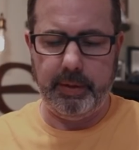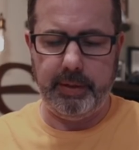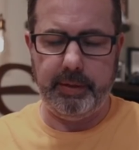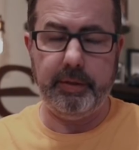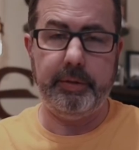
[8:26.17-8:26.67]

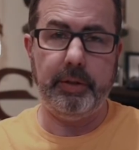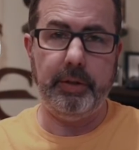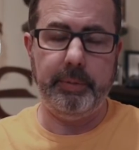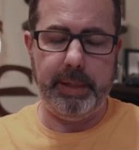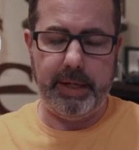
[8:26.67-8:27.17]
and then to
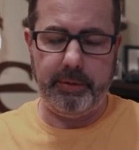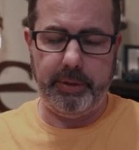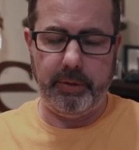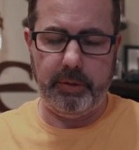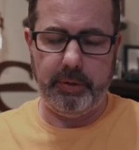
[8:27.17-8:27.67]
turn the
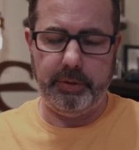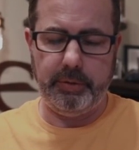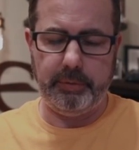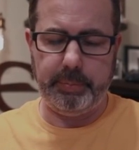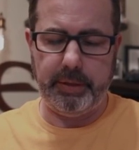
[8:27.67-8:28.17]
battery on, you
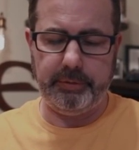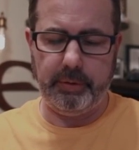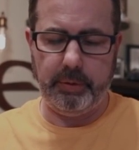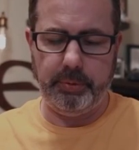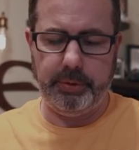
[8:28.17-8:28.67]
just press
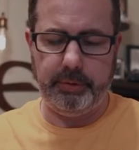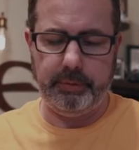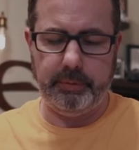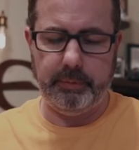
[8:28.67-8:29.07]
and hold it,